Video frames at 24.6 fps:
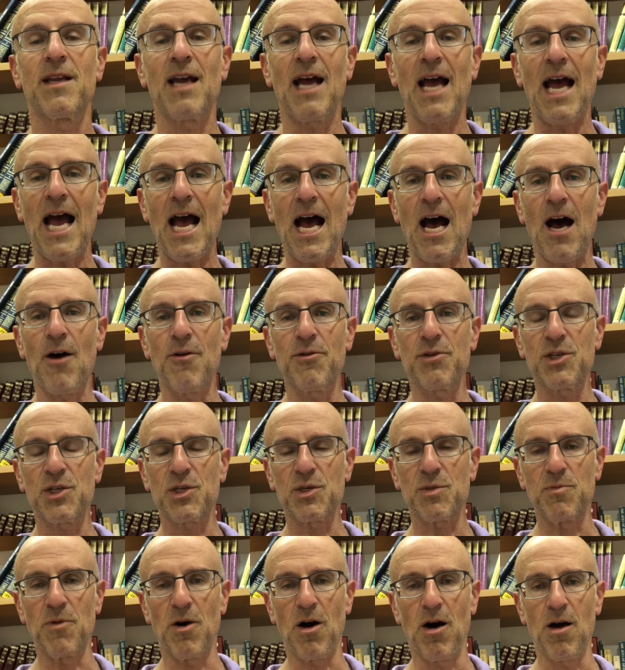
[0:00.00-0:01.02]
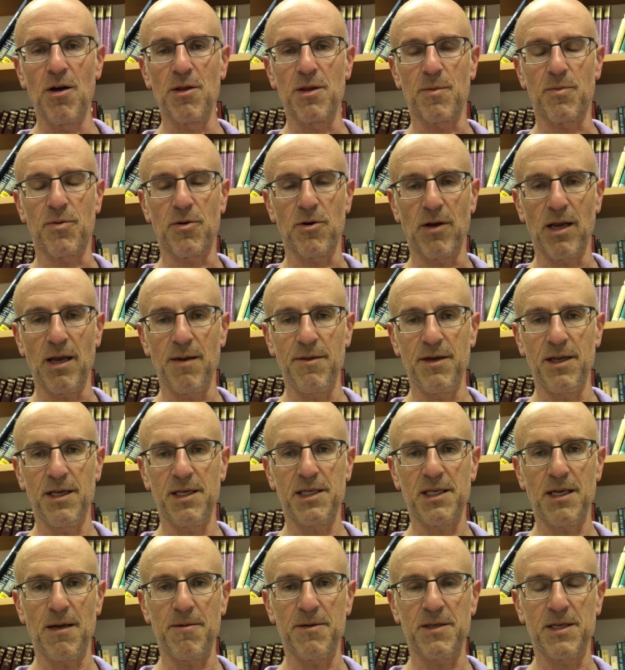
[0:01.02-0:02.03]
how small the prohibited
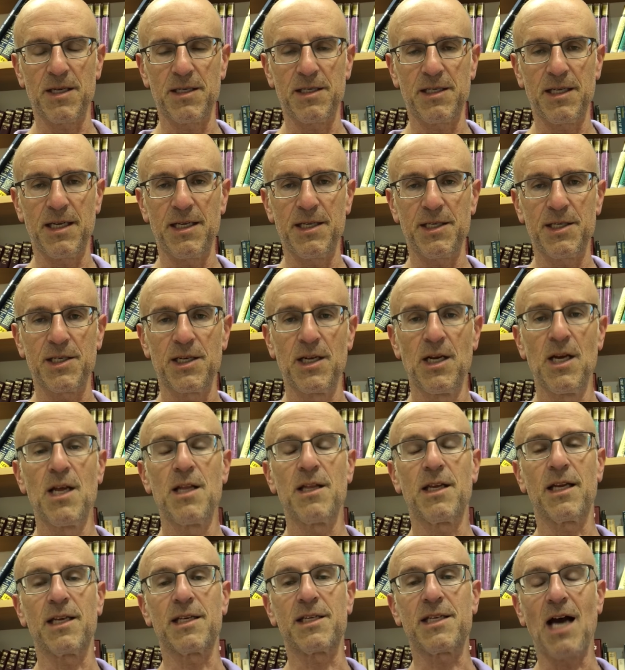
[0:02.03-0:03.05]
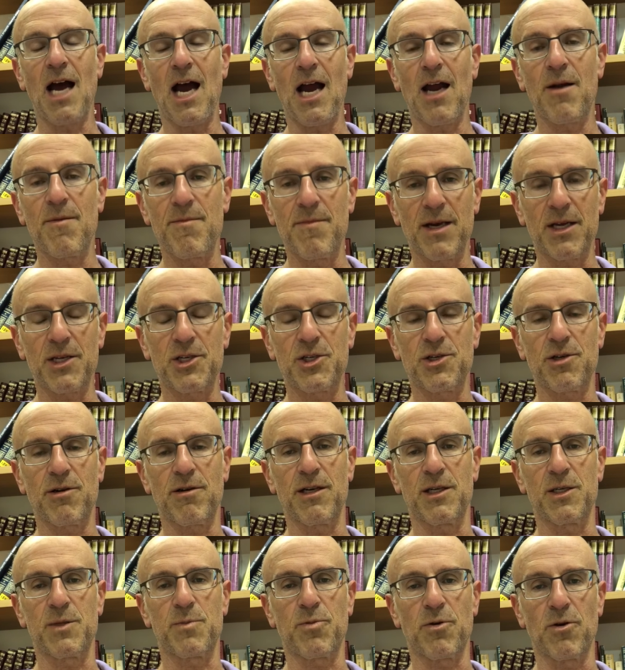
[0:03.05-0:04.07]
substance is, the entire mixture
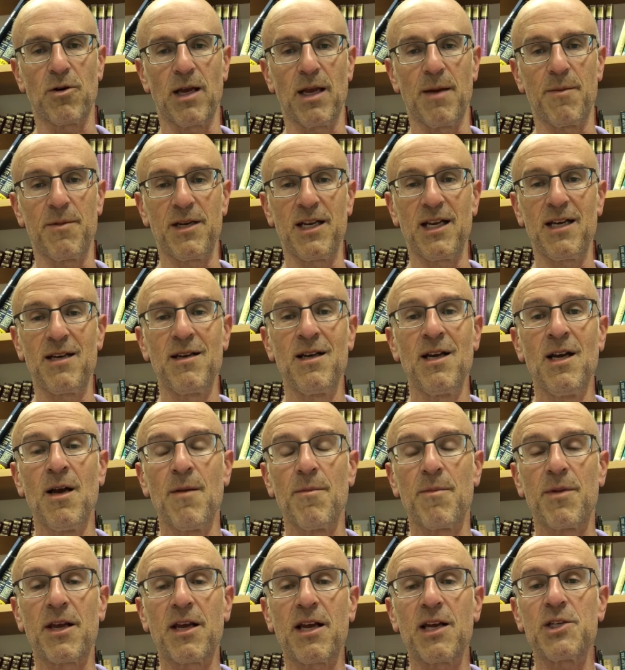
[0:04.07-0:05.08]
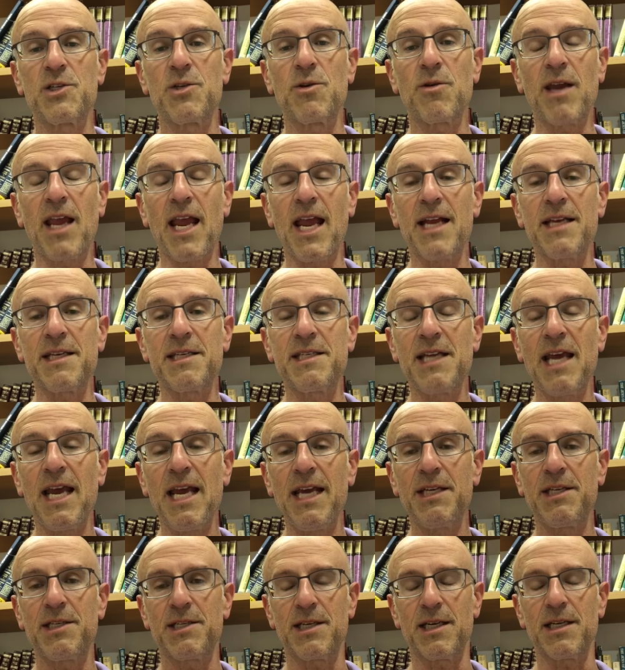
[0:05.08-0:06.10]
is prohibited because you can't
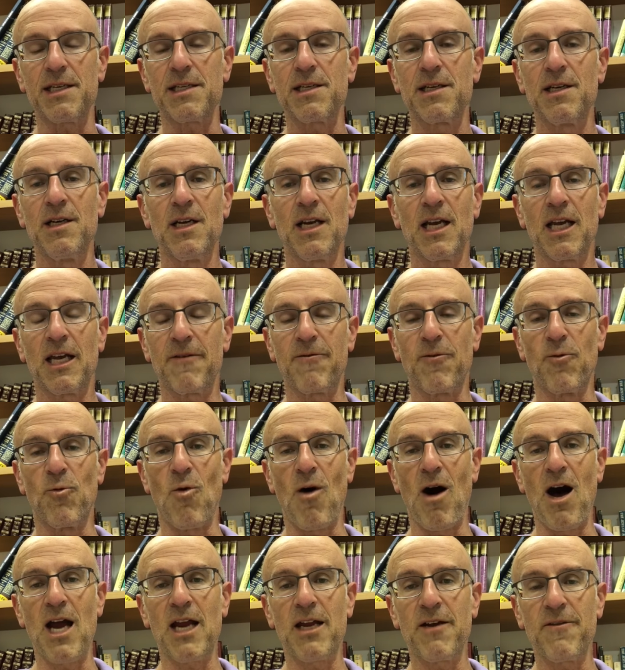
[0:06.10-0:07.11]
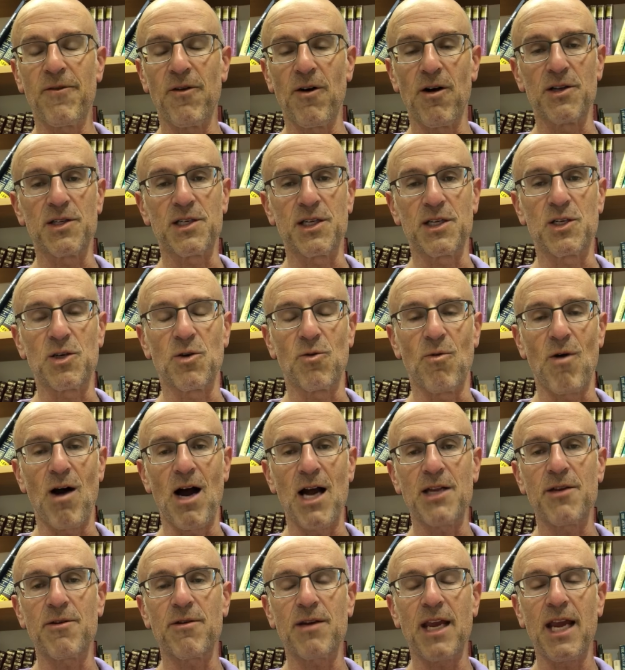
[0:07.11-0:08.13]
taste it. If wine falls into
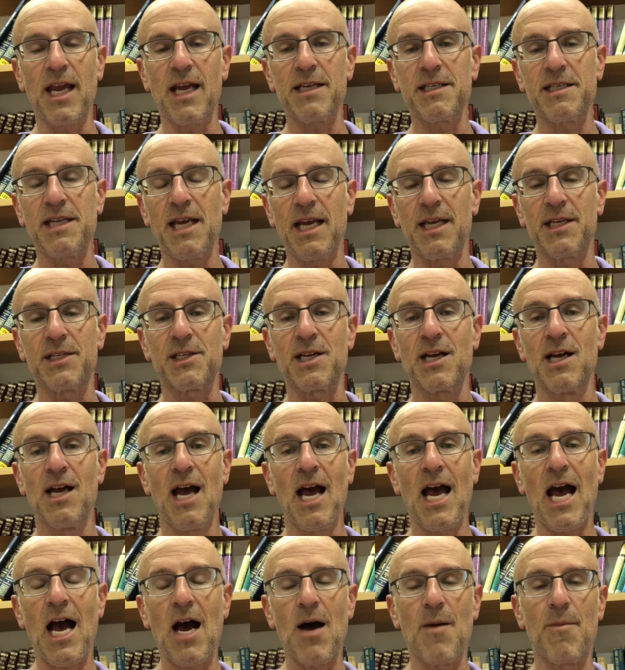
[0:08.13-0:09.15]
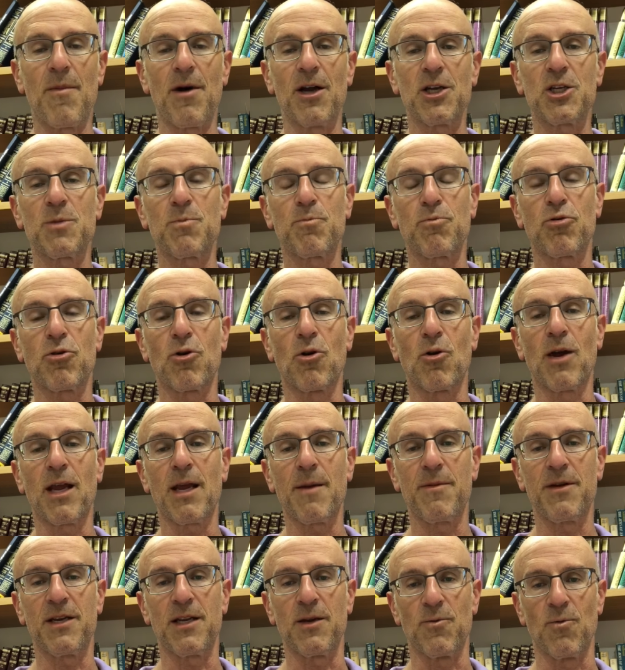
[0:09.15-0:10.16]
wine, you can't taste how much
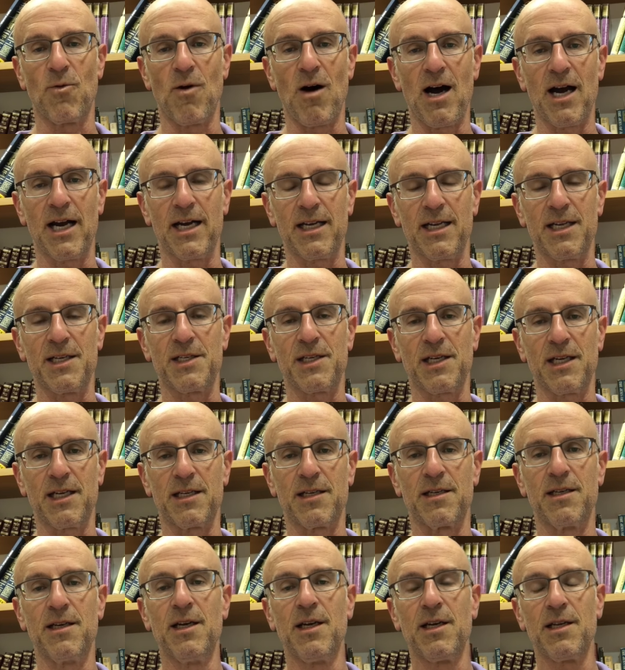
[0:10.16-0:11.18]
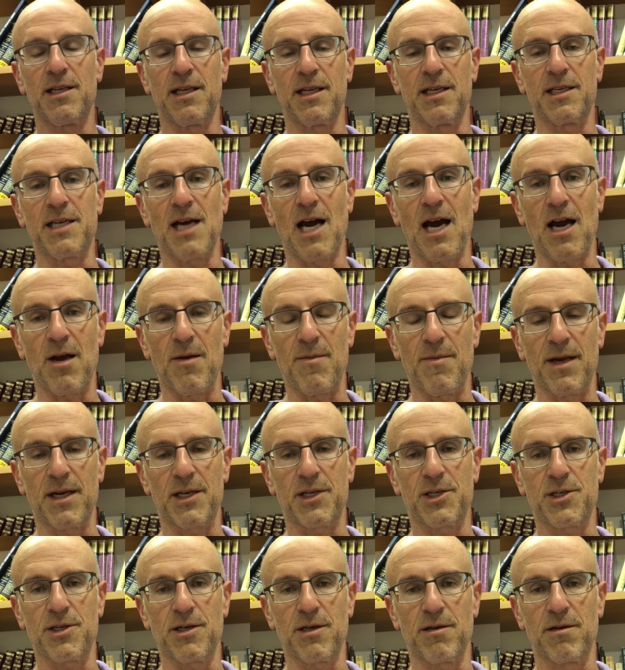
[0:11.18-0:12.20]
prohibited wine is in the entire
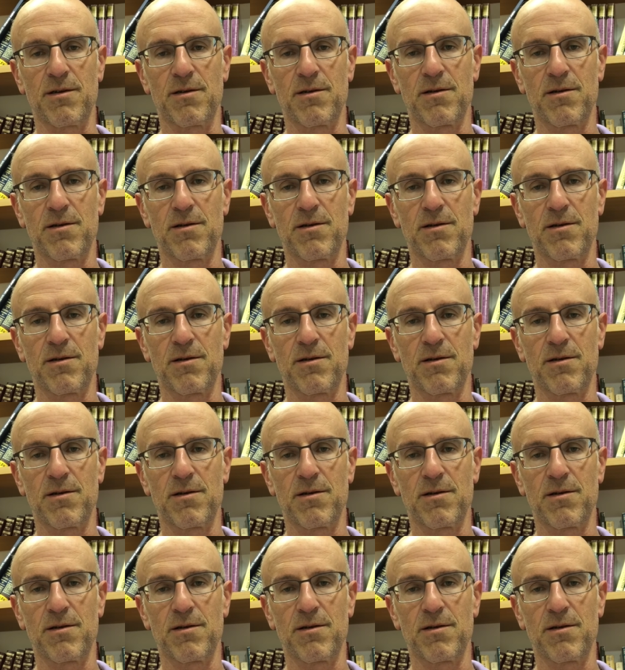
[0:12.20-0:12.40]
mixture.